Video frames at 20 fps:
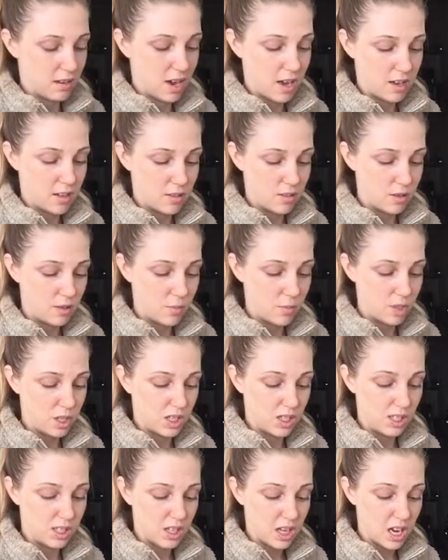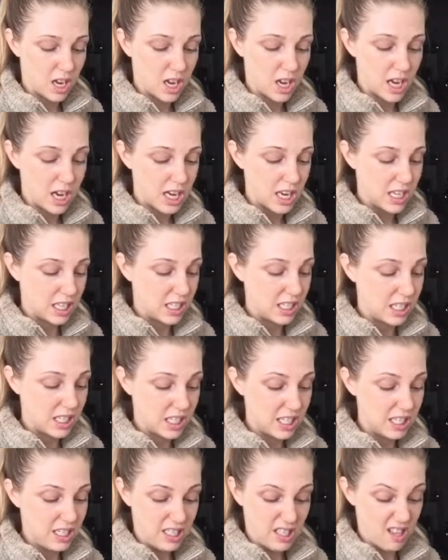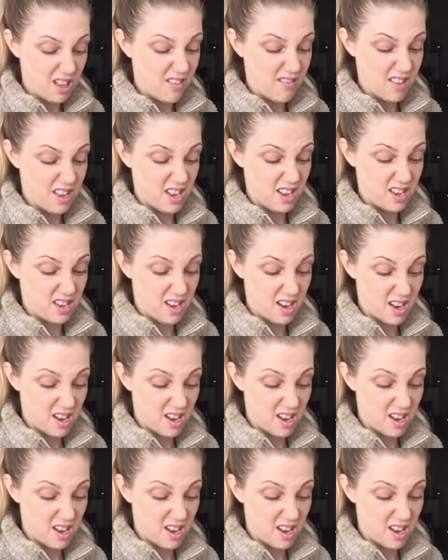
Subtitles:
Kite Hill cream cheese, I didn't love it.